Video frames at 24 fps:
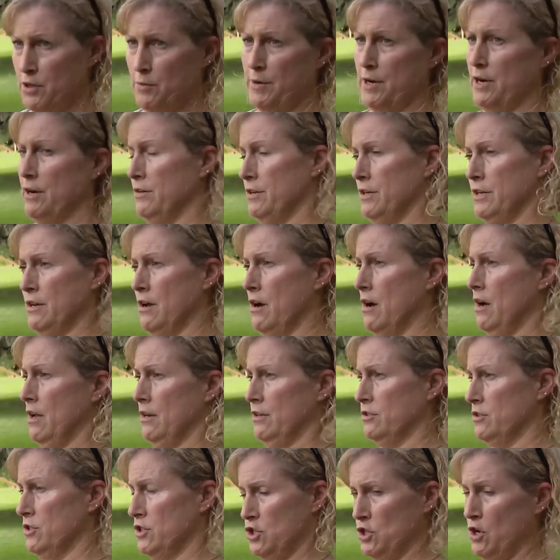The bear did not
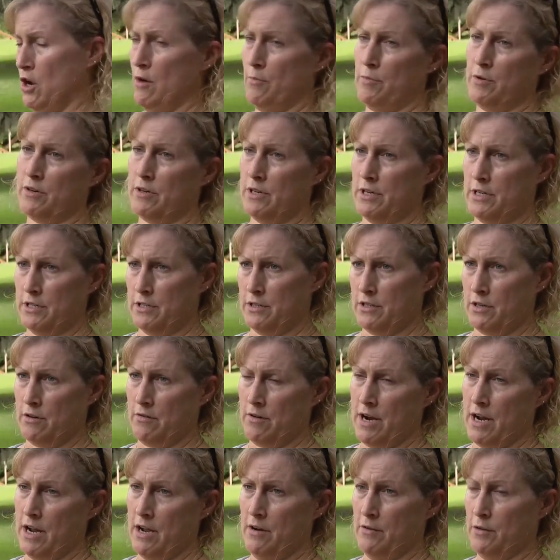stomp her into the
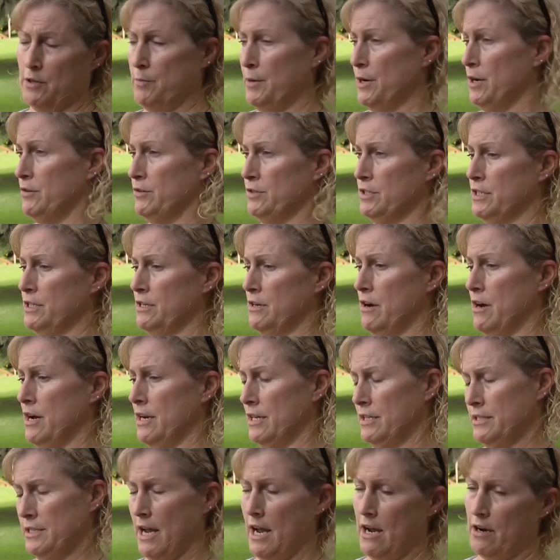ground. The bear did
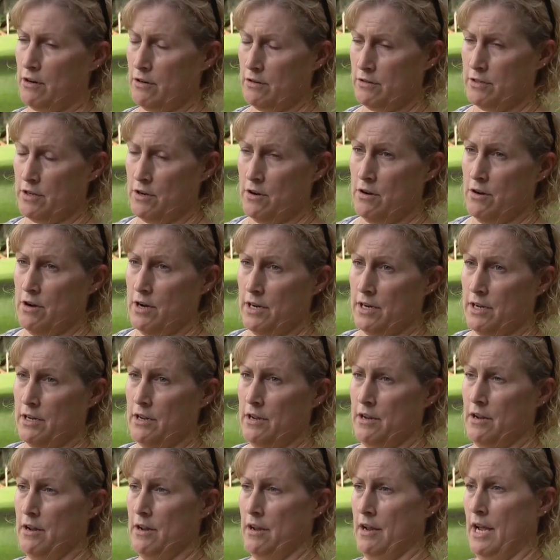not attack her dog.
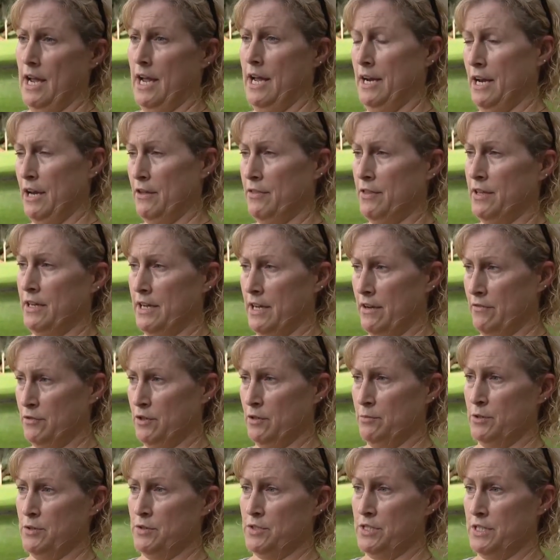And I think
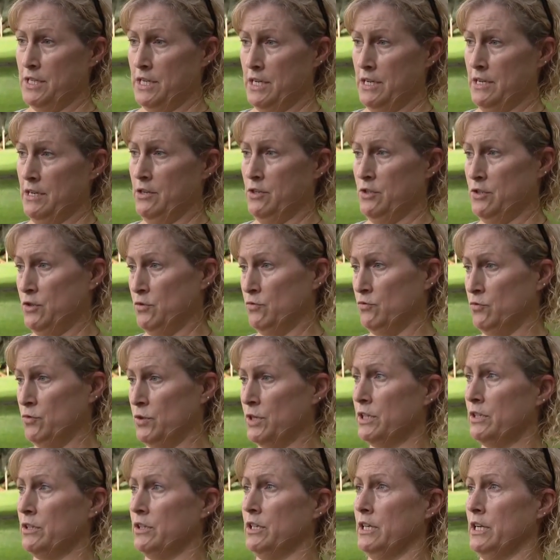FWC is
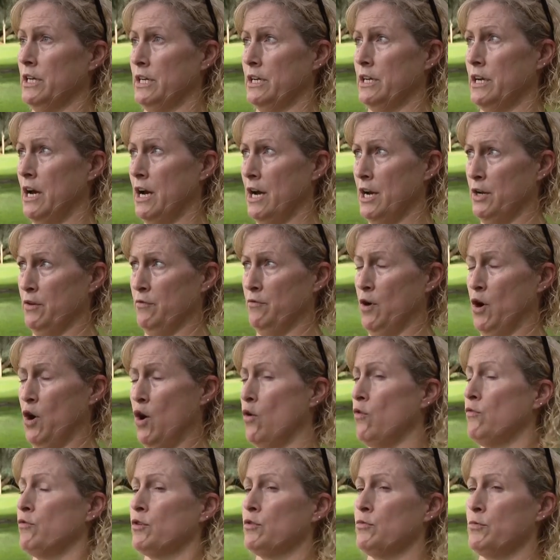really kind of
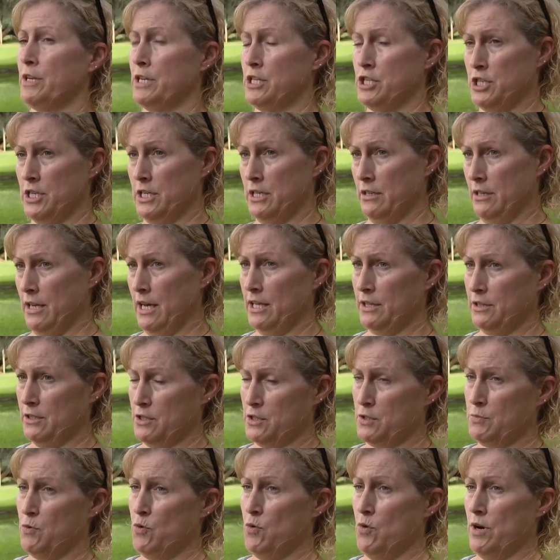overreaching at
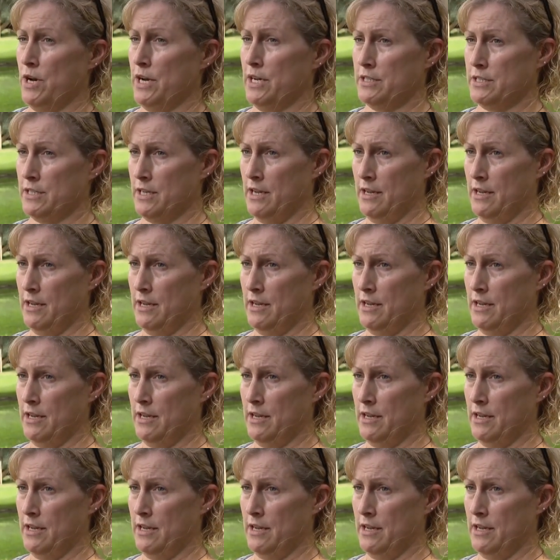this point.